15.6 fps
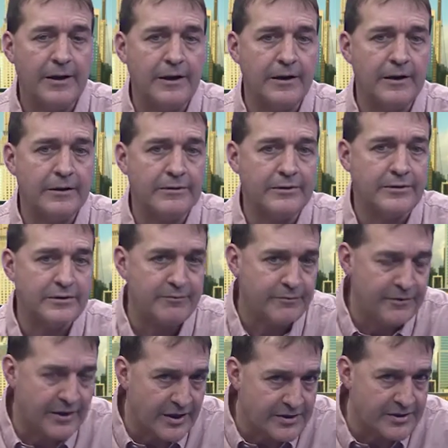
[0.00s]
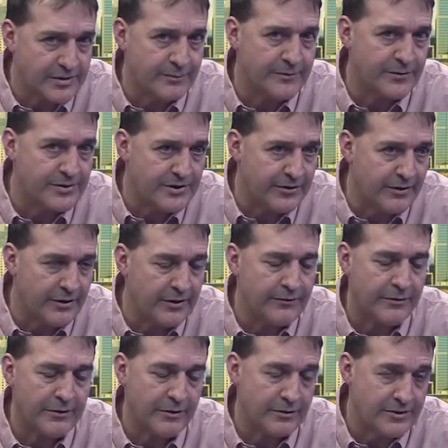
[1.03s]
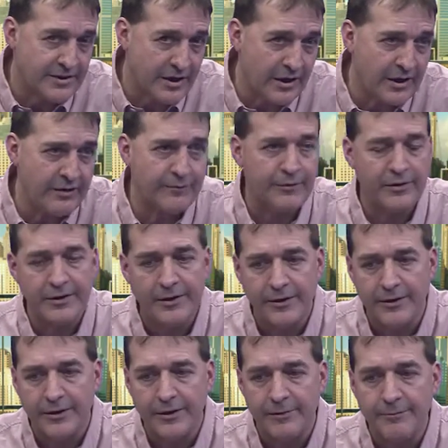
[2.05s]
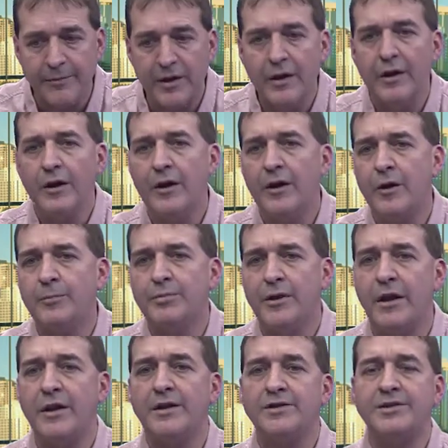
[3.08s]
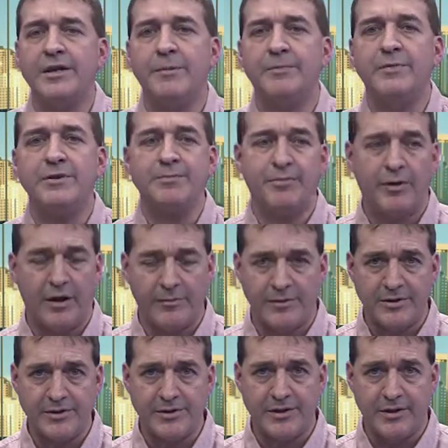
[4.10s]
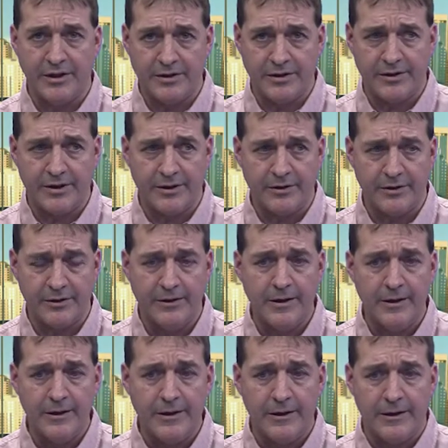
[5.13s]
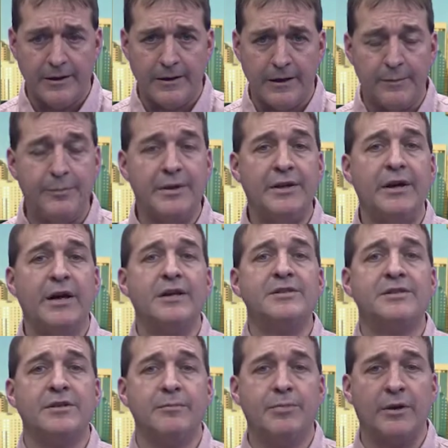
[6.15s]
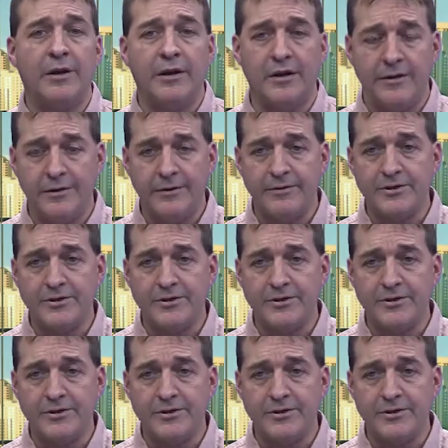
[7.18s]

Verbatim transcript: uh, test them for screen for sight, for hearing. Help Lions keep this promise to Helen Keller uh, and be Knights of the Blind.